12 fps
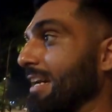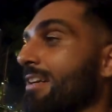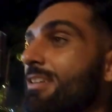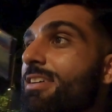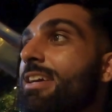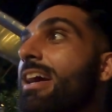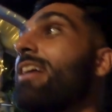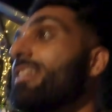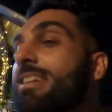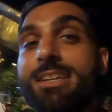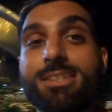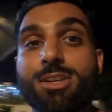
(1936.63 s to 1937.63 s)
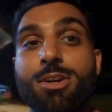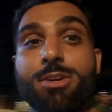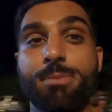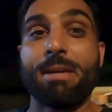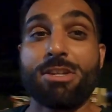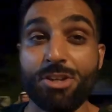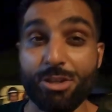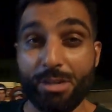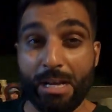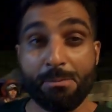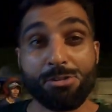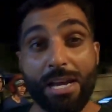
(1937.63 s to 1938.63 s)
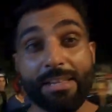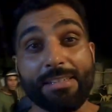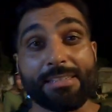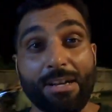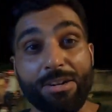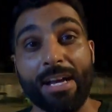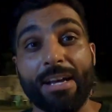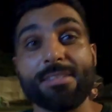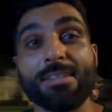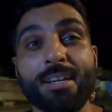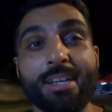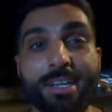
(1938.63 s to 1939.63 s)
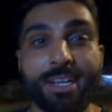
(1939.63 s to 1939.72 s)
Nanca, yeah. So make sure you come try this out, guys.